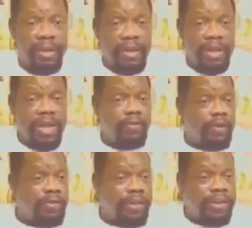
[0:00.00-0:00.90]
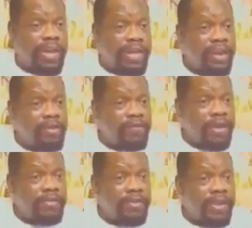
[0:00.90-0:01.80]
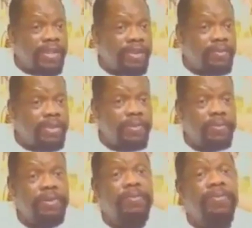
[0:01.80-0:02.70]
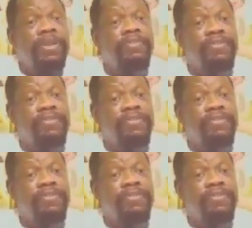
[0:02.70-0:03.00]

It was the denial of Nigeria that made me publish